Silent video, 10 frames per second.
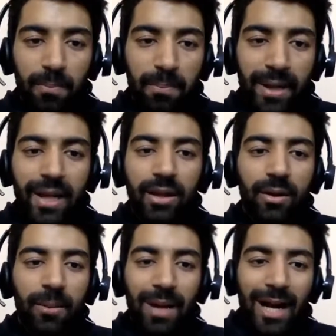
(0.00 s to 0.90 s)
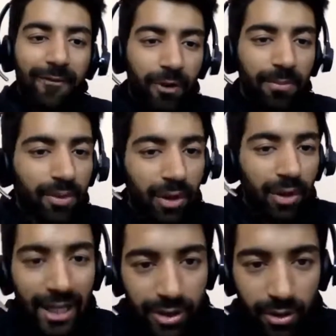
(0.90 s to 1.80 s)
make platforms
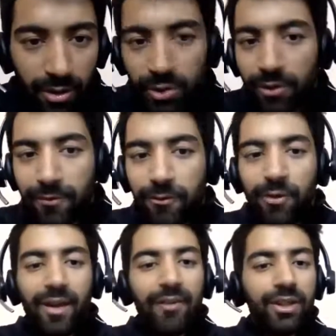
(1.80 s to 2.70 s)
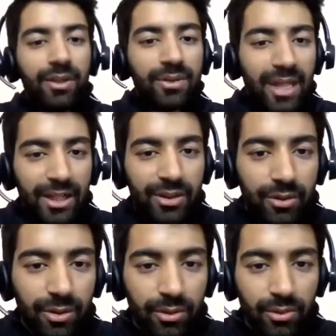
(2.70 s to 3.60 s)
on Azure. So if you have ever used
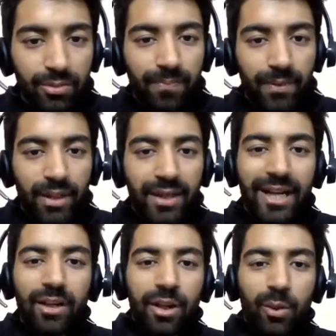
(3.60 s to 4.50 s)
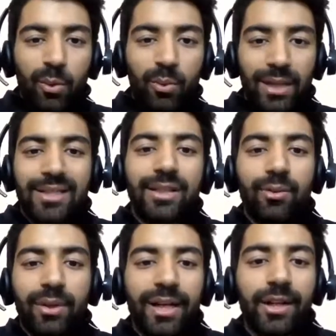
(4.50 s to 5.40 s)
Azure, let's say
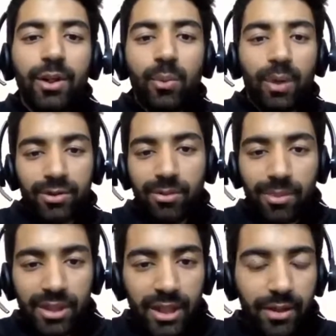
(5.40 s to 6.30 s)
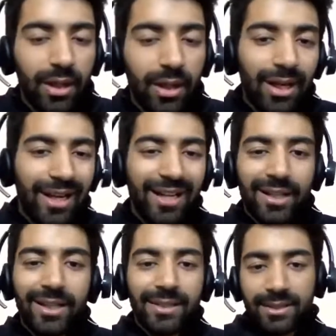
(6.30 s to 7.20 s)
you create a new virtual machine. It
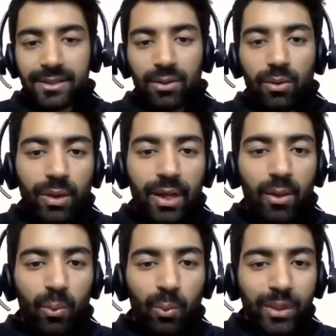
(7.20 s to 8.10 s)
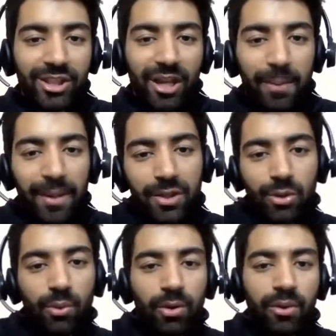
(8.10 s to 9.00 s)
asks, okay, which image
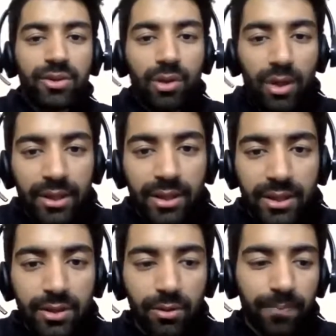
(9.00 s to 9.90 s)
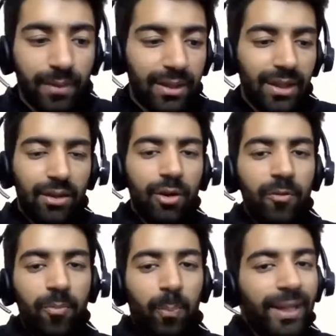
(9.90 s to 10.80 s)
do you want to install in this? So there are a lot
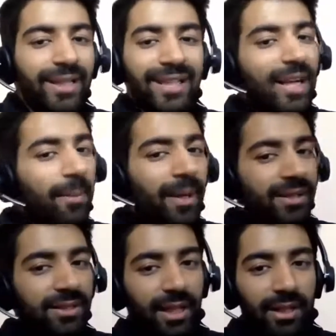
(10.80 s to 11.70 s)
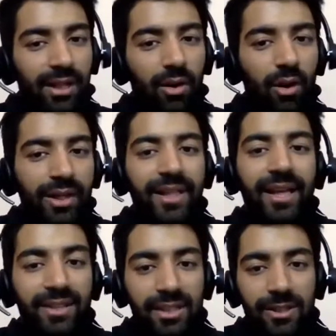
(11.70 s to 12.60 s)
of preset images that already
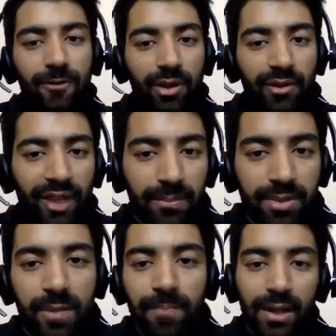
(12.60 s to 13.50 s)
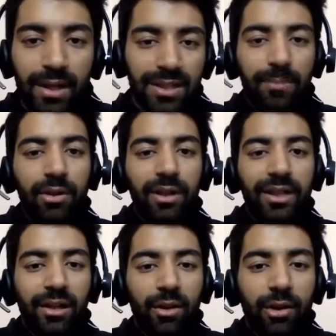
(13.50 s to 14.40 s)
exist for VMs.
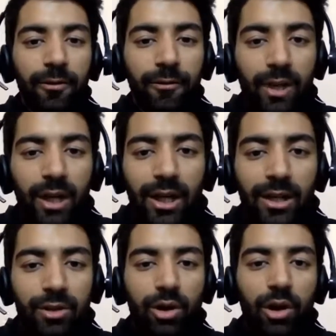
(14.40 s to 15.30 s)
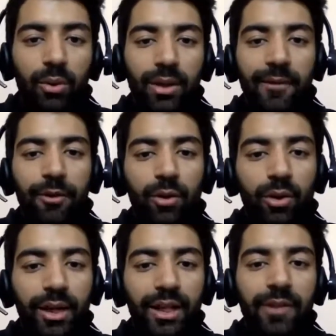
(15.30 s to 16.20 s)
Similarly, there are a lot of, so not only if you
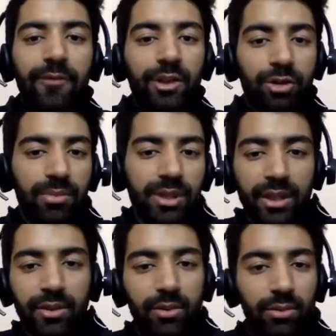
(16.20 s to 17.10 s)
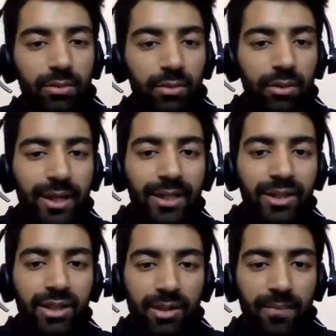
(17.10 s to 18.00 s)
don't take a virtual machine, you can
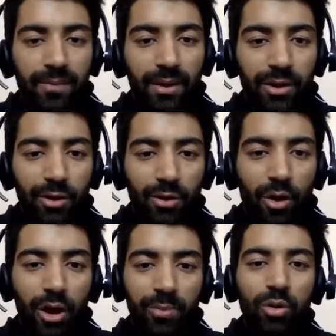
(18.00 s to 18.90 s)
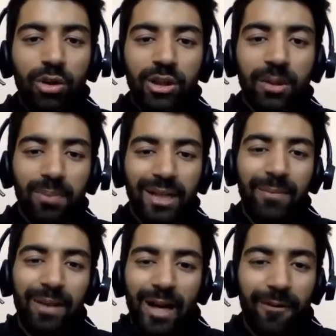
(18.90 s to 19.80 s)
just onboard a
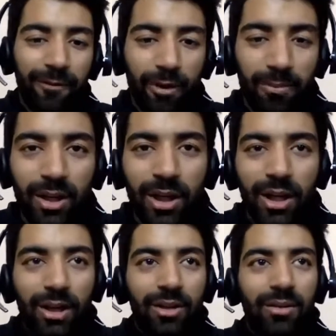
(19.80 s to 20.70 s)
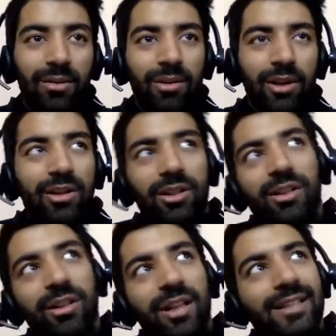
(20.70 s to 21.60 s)
complete platform.
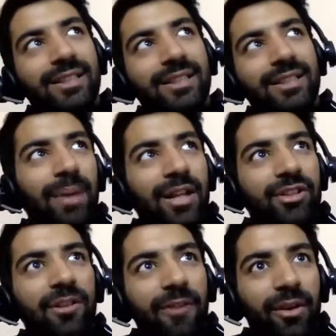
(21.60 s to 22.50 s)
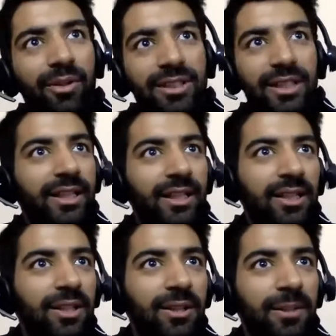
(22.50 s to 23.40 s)
Let's say, imagine if I could say,
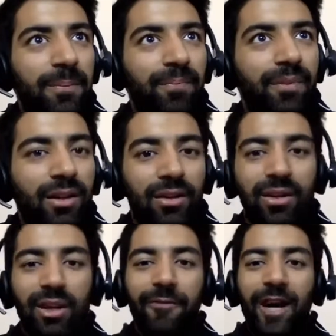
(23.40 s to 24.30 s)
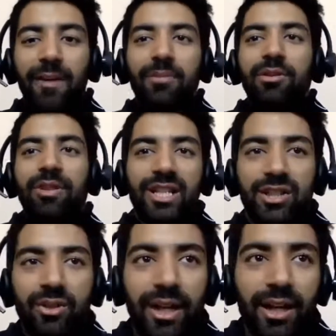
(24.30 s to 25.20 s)
if I'm a
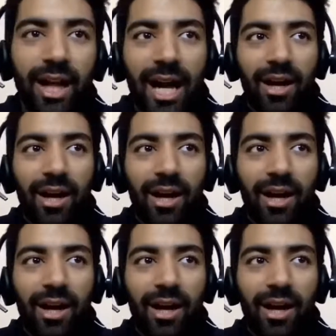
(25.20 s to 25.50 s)
restaurant,